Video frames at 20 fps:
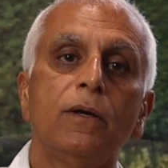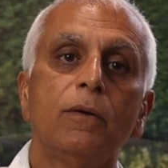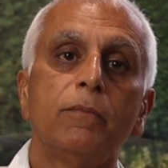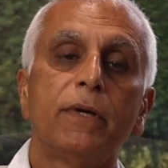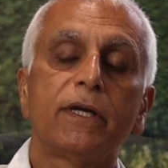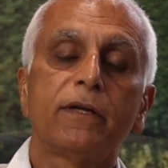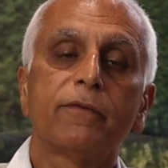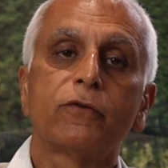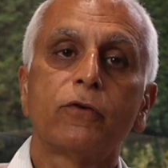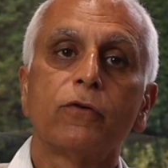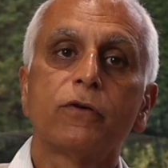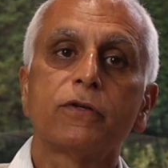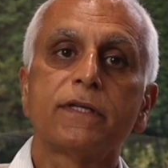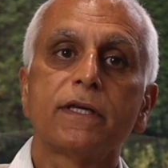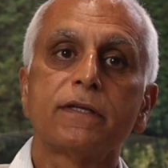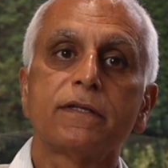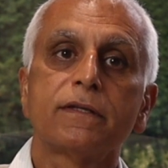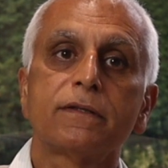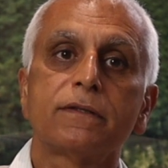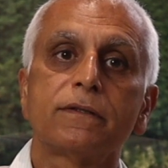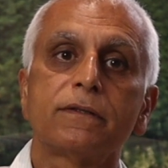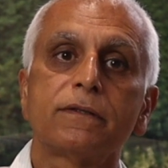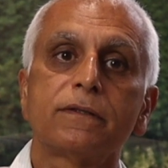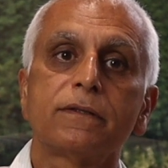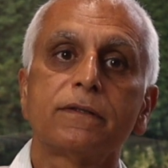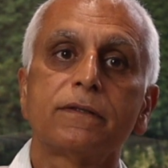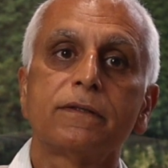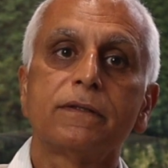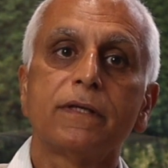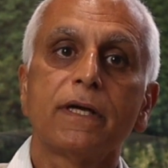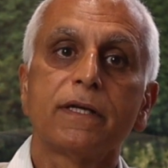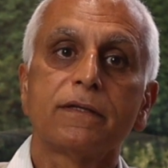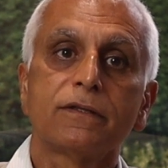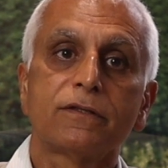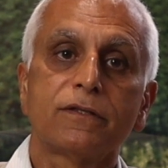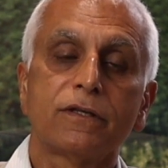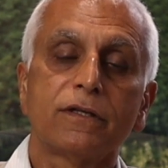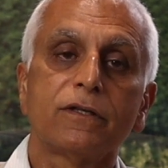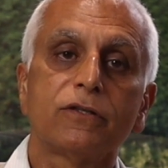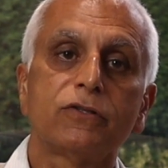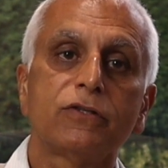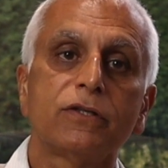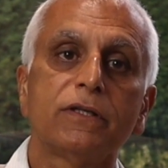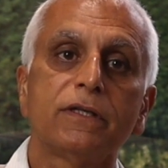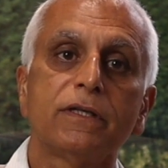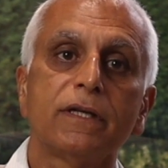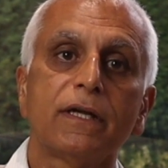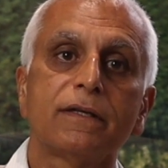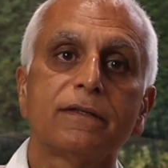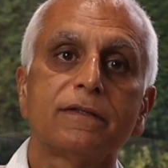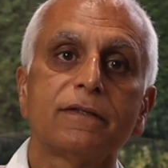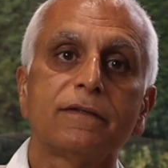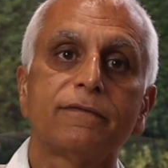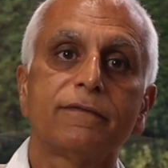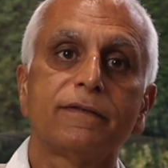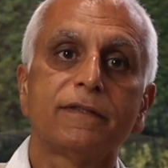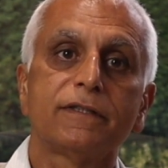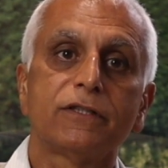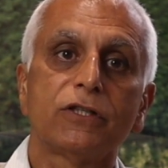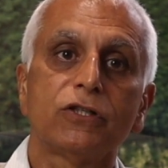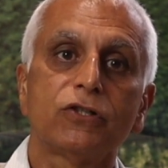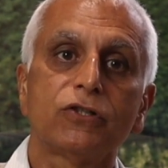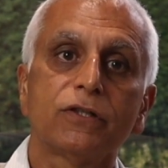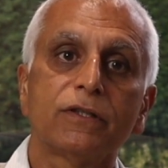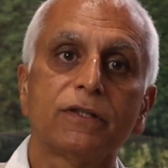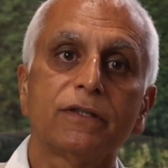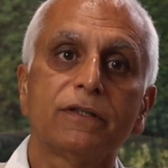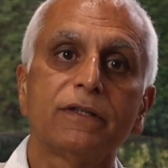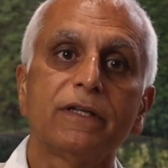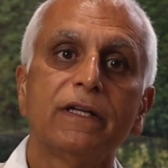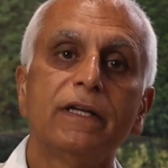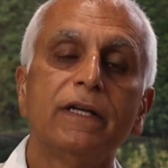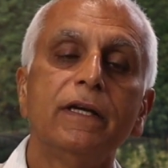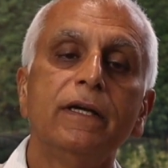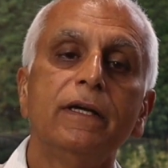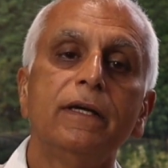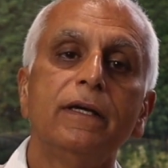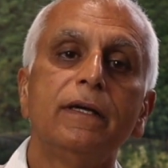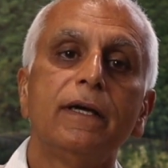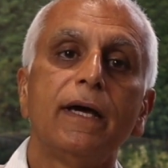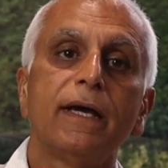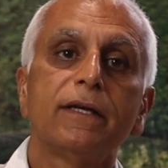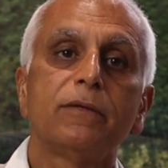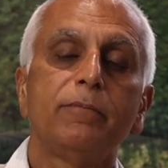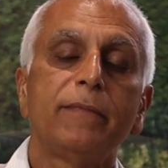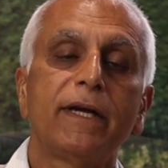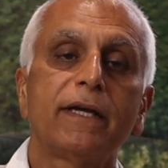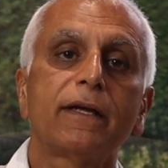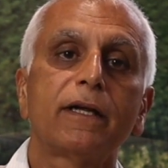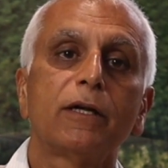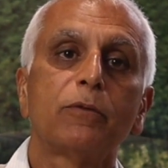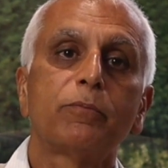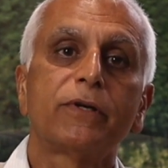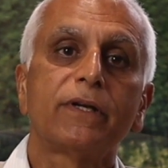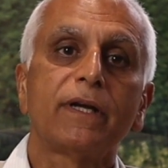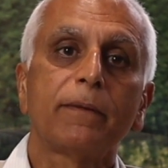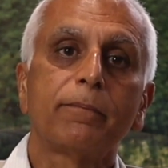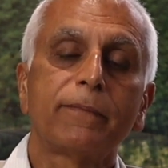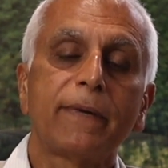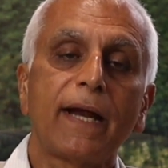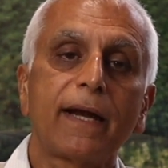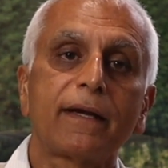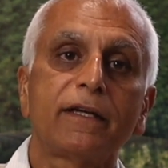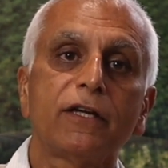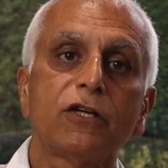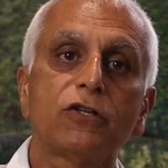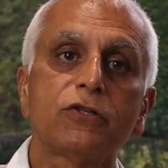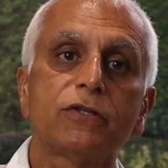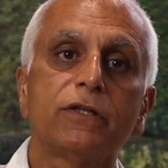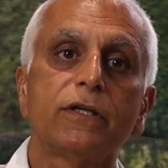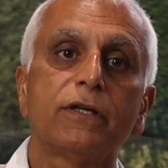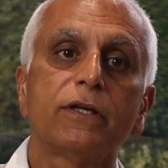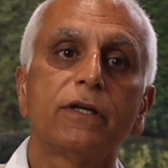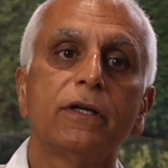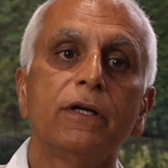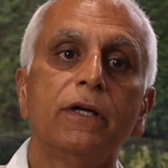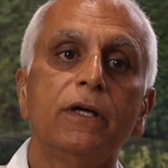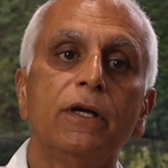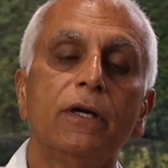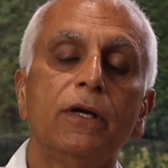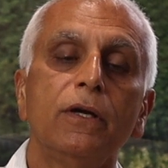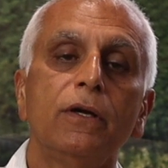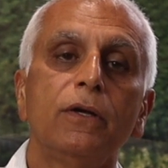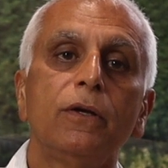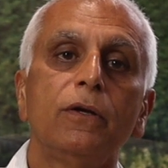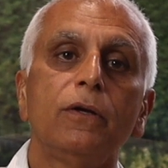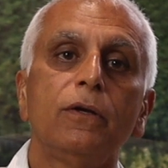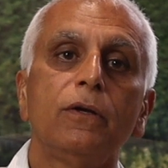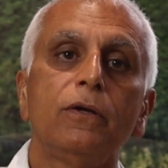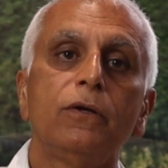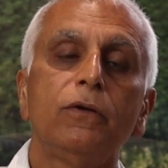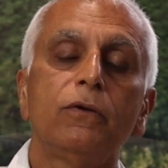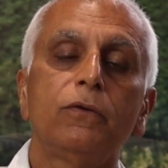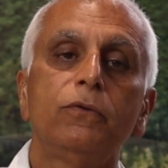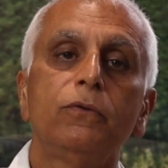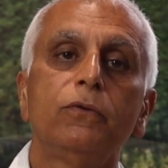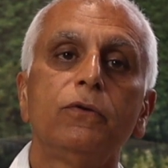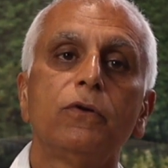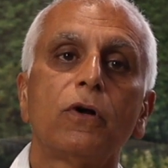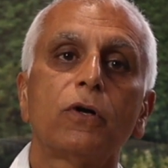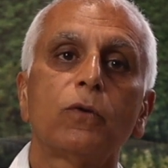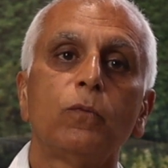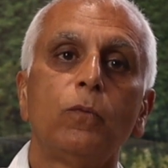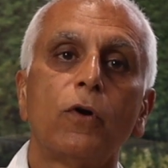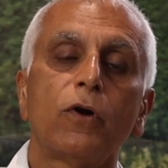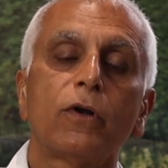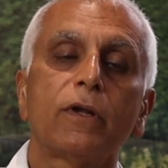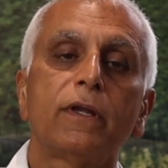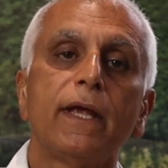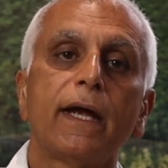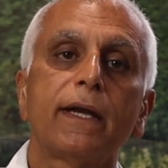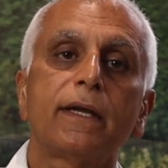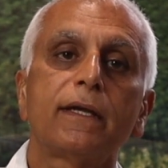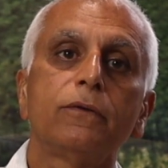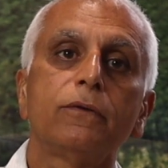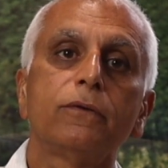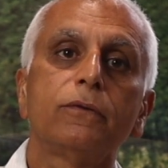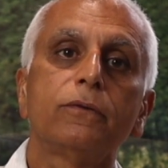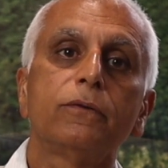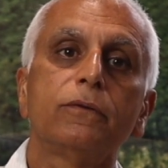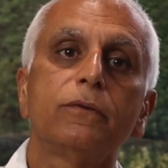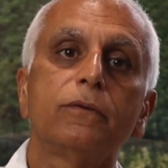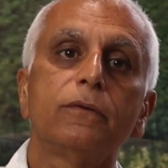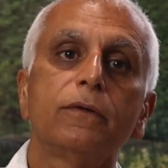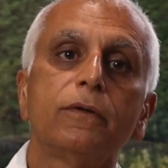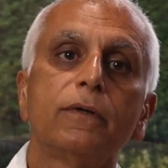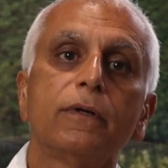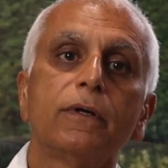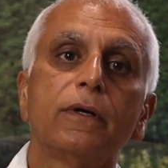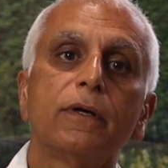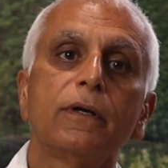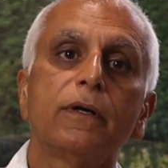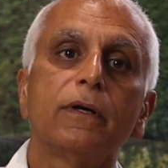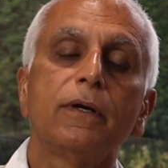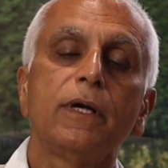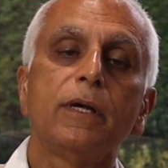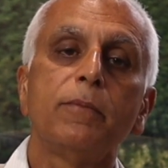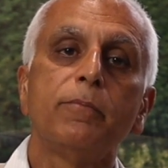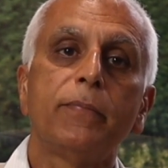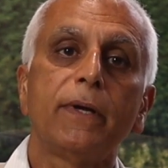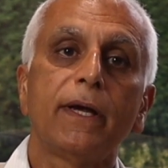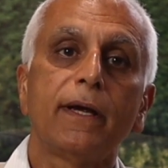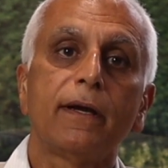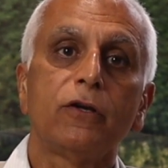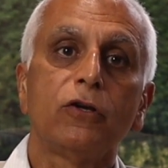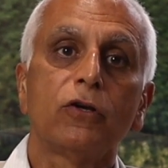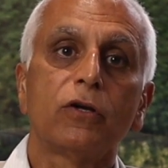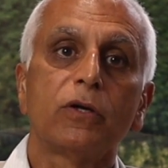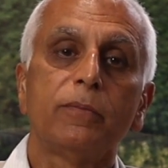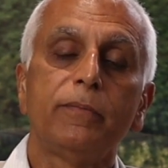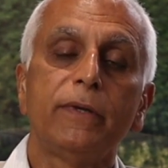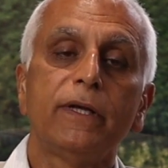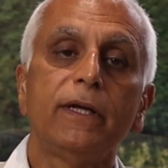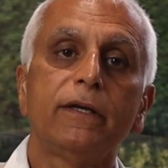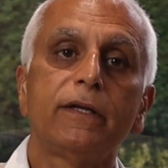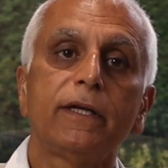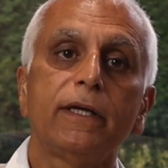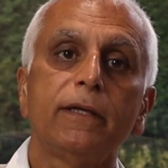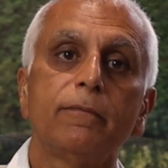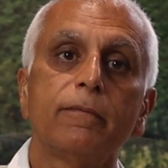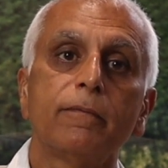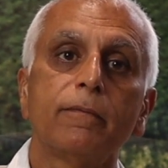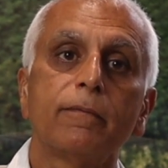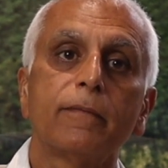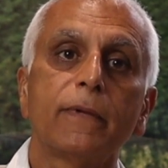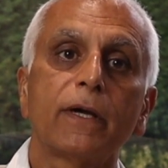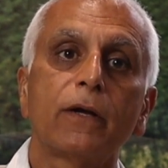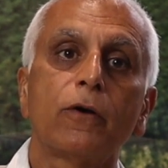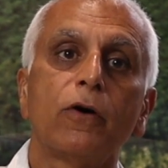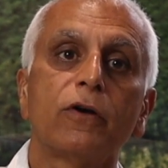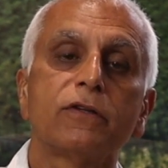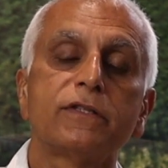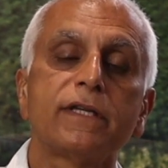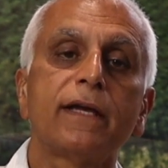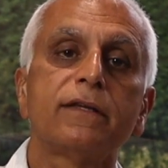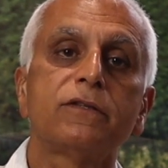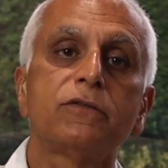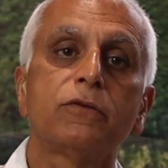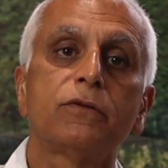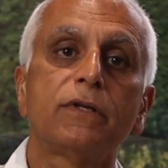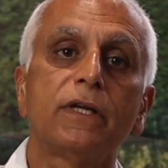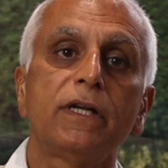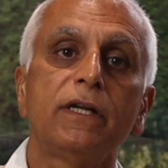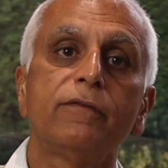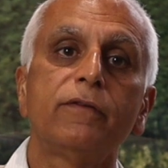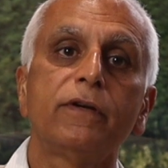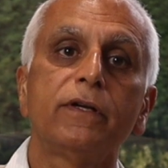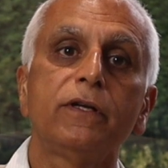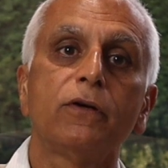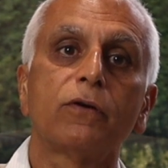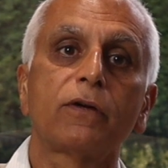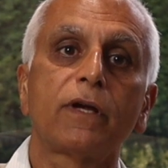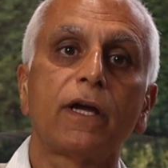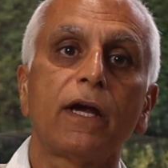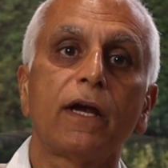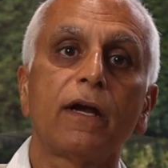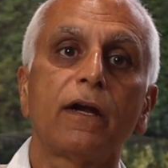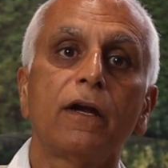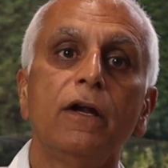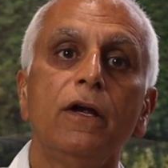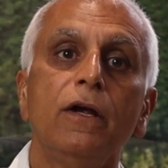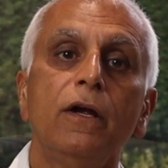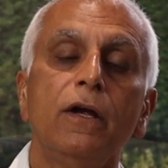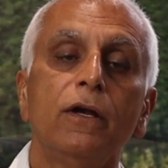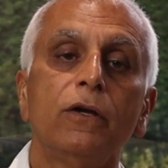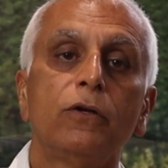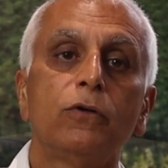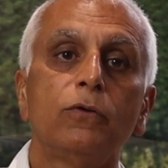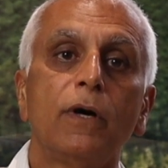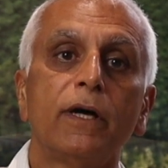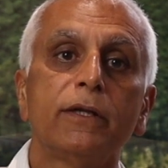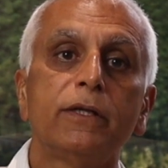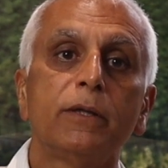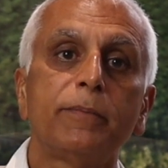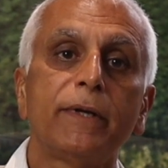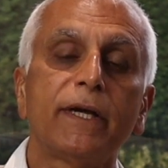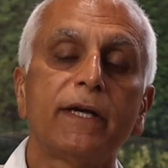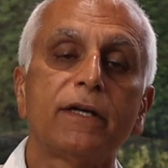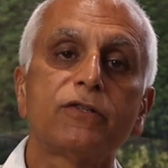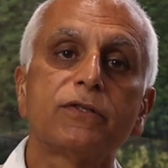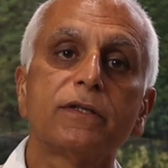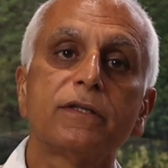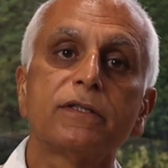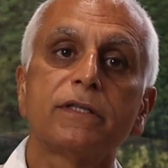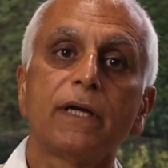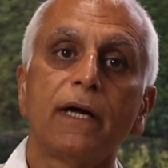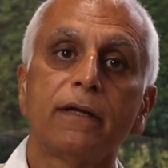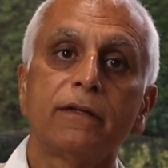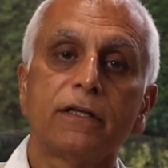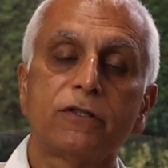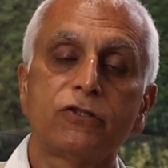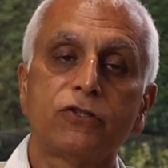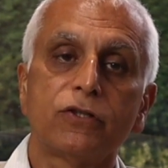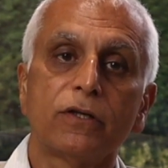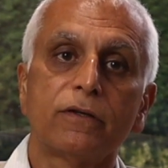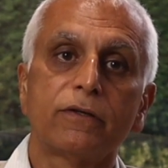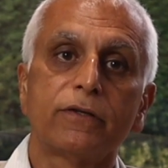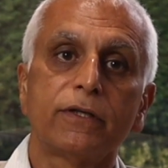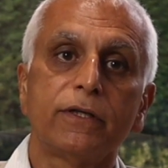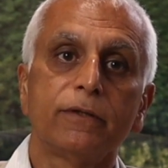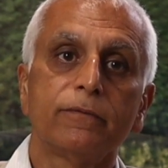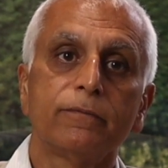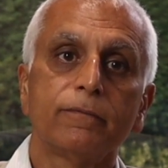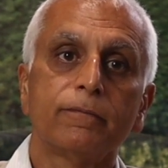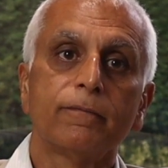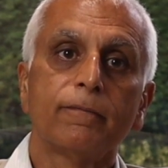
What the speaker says: But of course, as a surgeon, as a physician, as a medical practitioner, you do not want that to impair your ability, because as you deliver your care to other patients, other children,